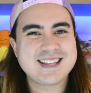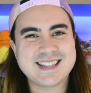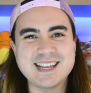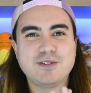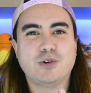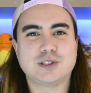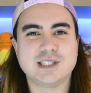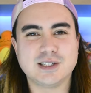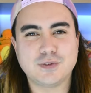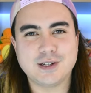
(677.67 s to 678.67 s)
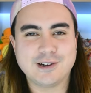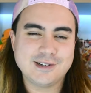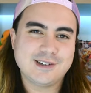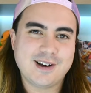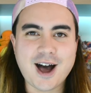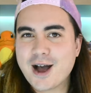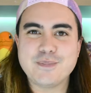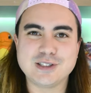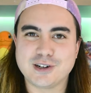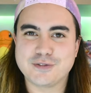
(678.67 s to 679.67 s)
Thank you for watching this video. I've
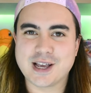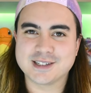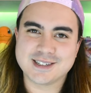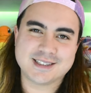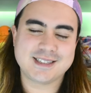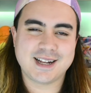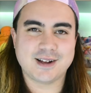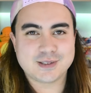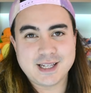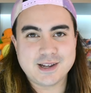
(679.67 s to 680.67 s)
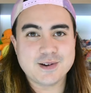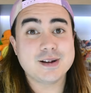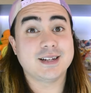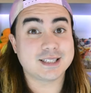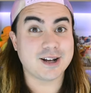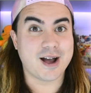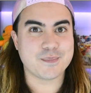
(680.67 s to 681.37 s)
been Johnny Pikowskat, I'll see you next time.